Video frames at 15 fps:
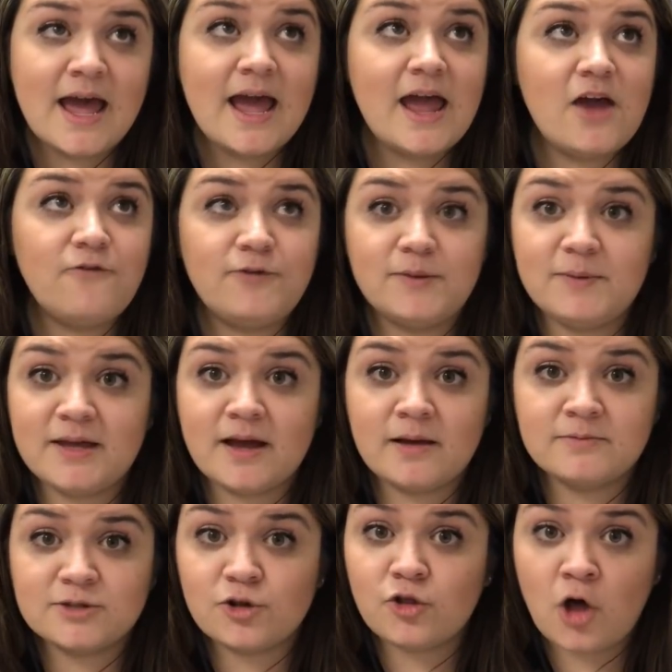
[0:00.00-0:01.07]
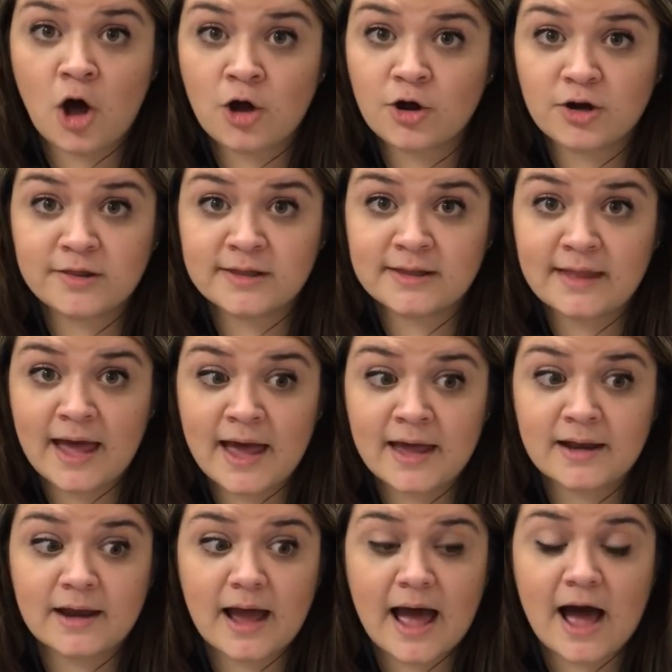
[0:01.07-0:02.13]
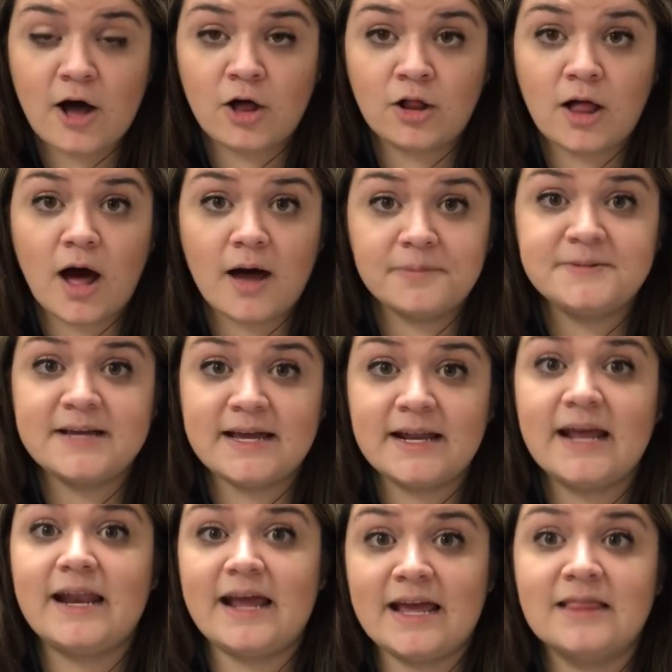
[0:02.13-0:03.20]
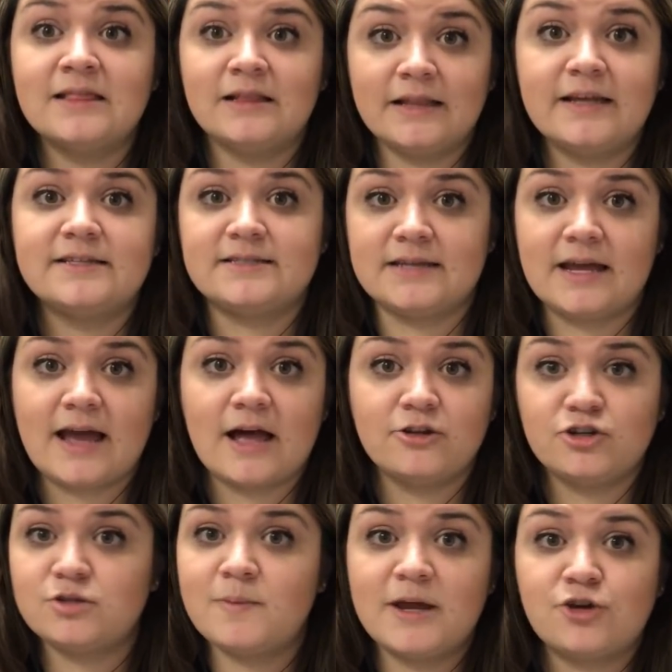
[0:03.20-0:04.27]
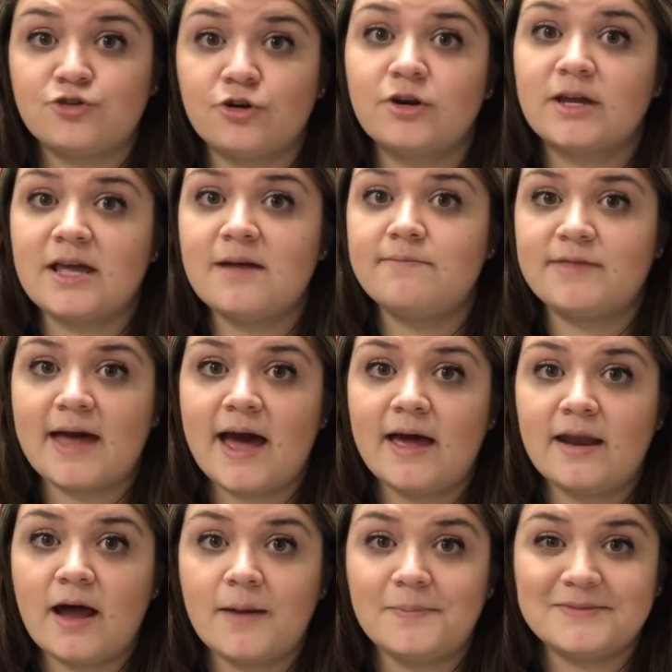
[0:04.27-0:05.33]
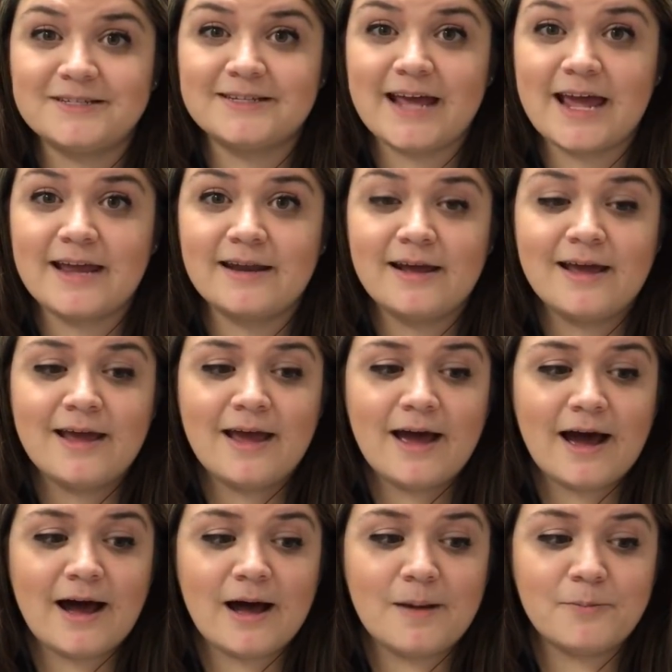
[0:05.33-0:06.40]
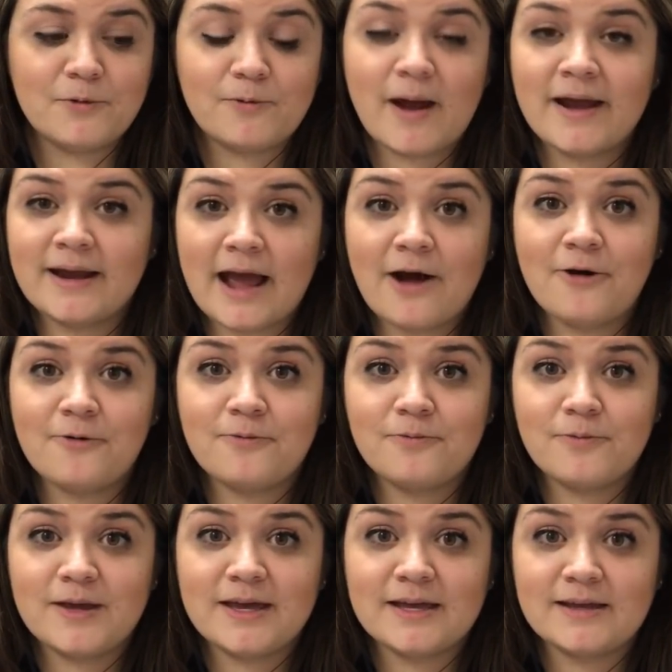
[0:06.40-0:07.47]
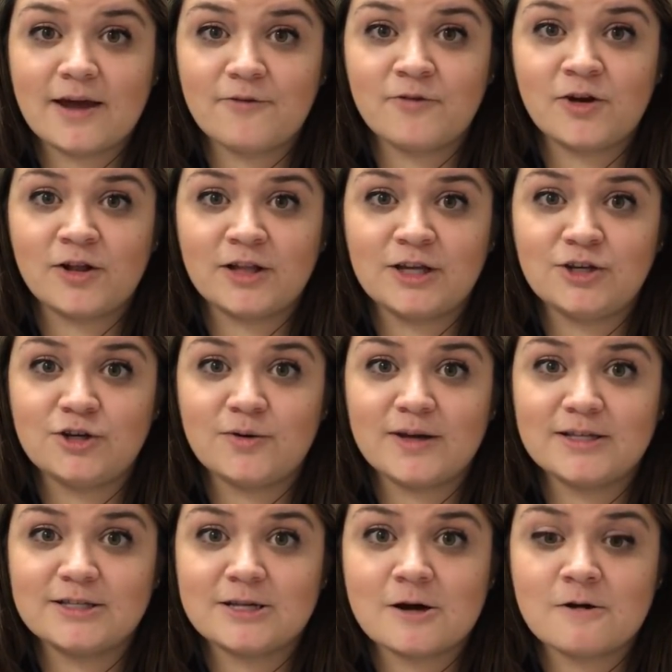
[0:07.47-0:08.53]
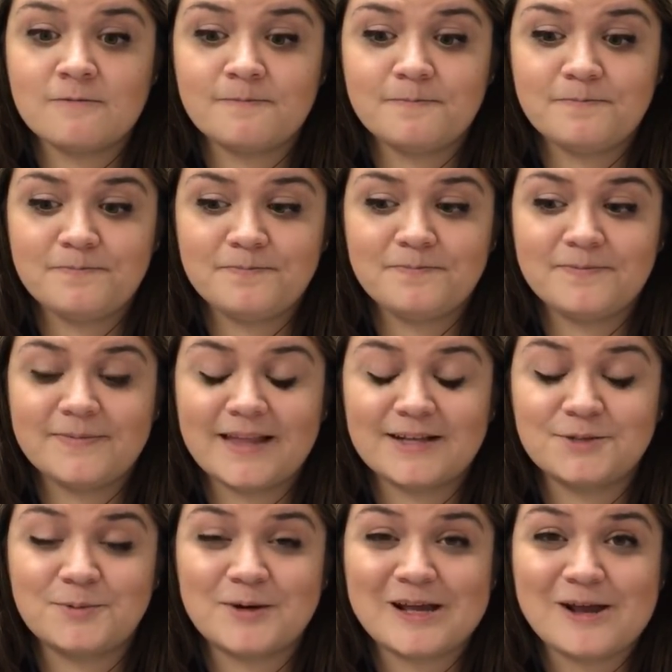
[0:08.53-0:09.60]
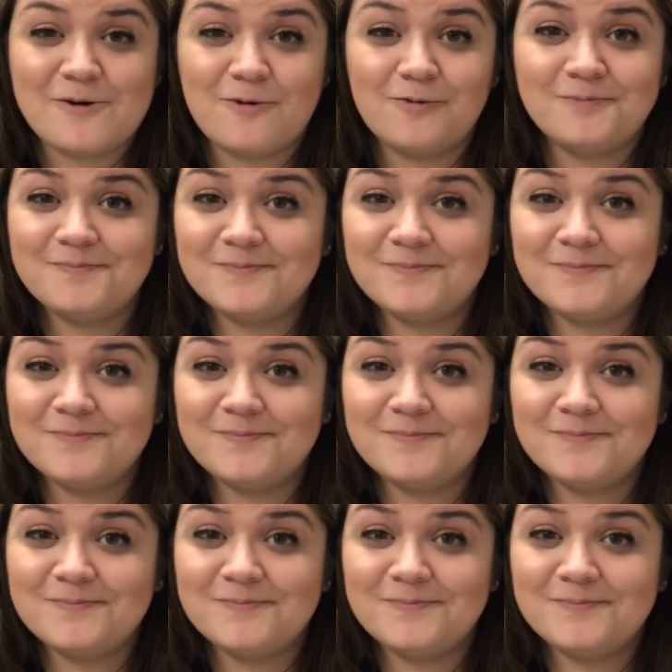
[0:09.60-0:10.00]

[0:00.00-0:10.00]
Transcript: If it becomes longer than that, I'll update it in the listing. I'll just make sure to keep that up to date. But right now, we can definitely do it. So that's pretty cool.